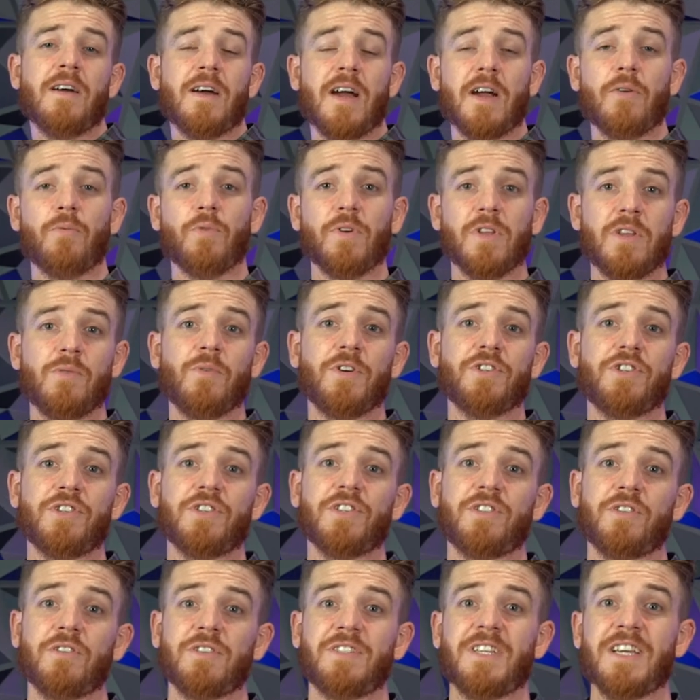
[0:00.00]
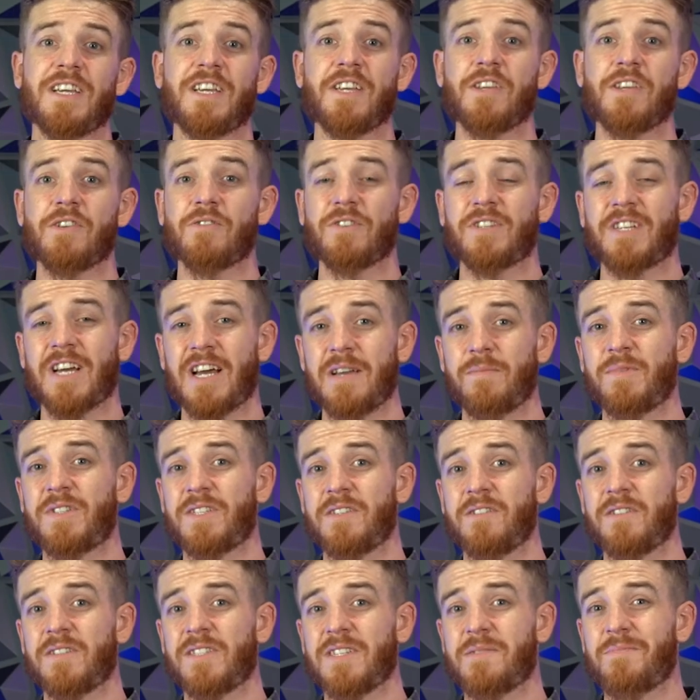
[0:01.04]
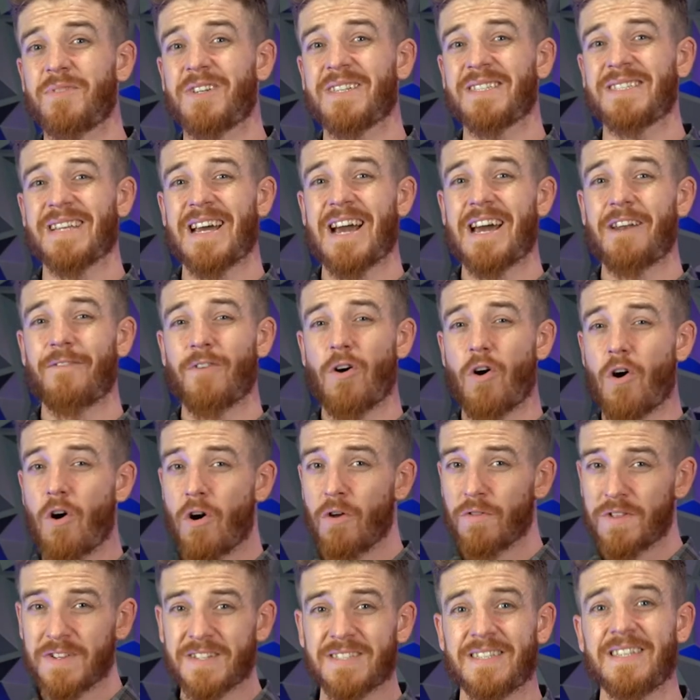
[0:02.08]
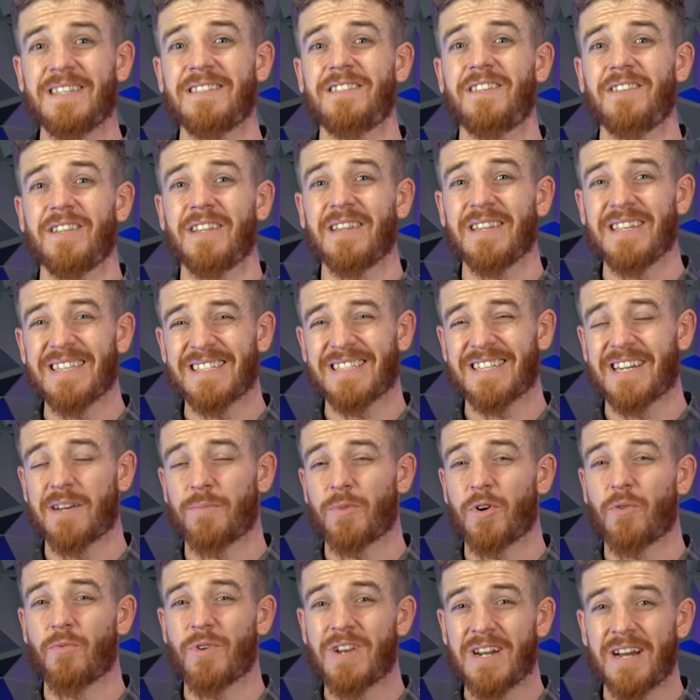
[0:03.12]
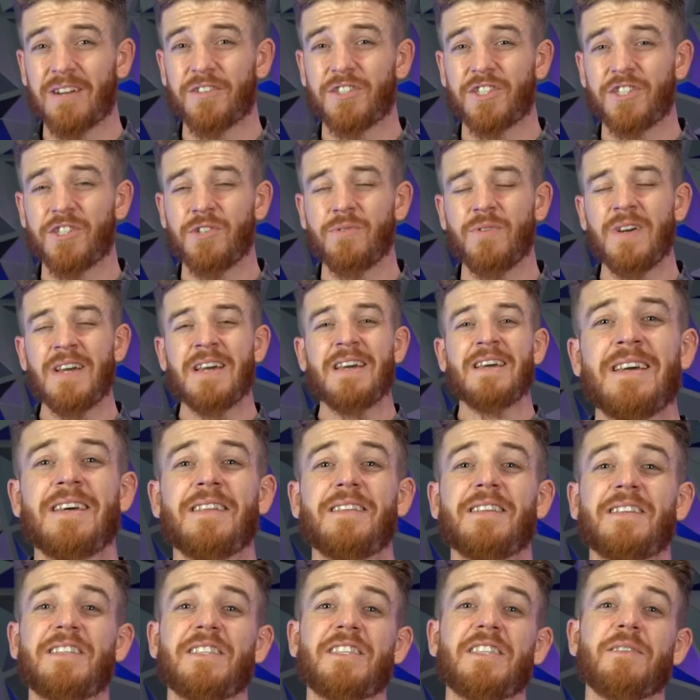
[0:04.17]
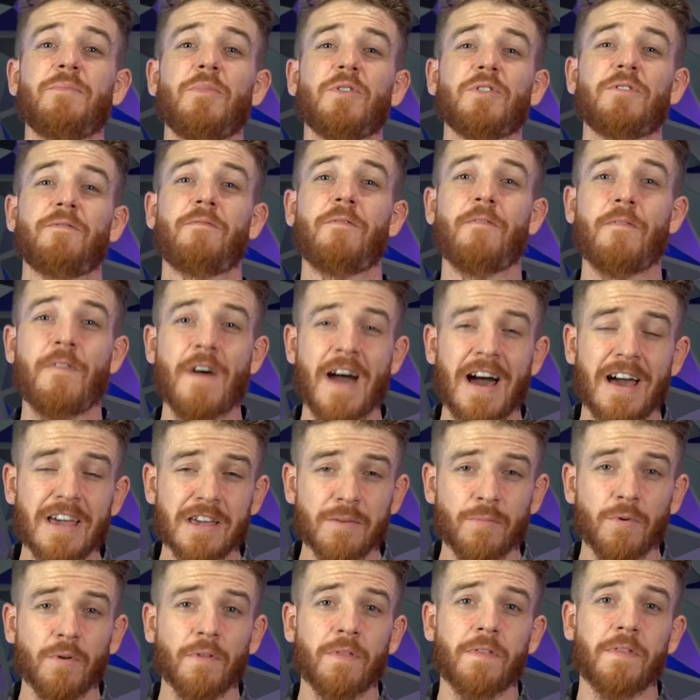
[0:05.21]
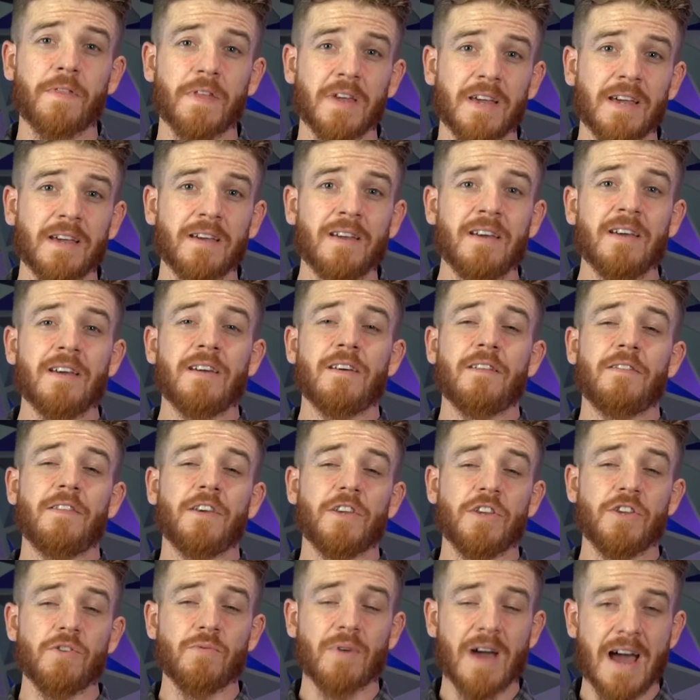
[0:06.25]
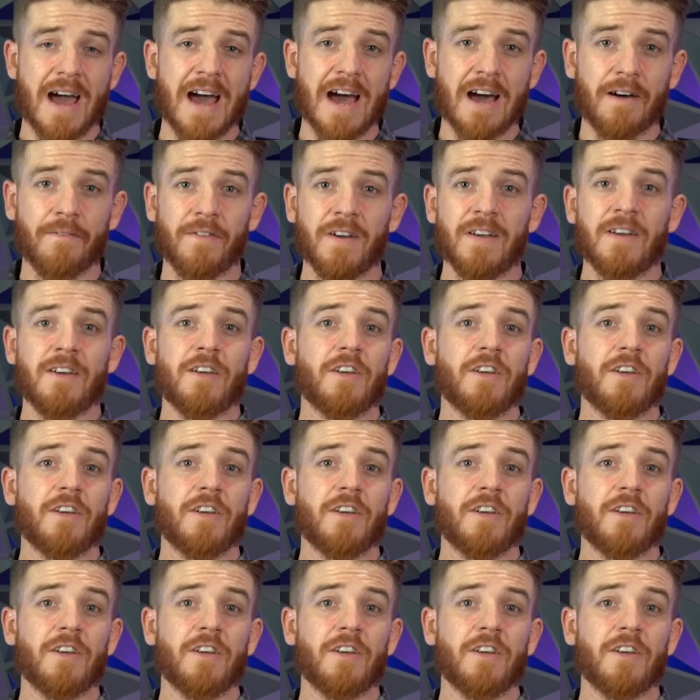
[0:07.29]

I really want you to start taking your time seriously, because out of all these things on the list that I'm gonna read out to you, this is the most valuable thing that you have.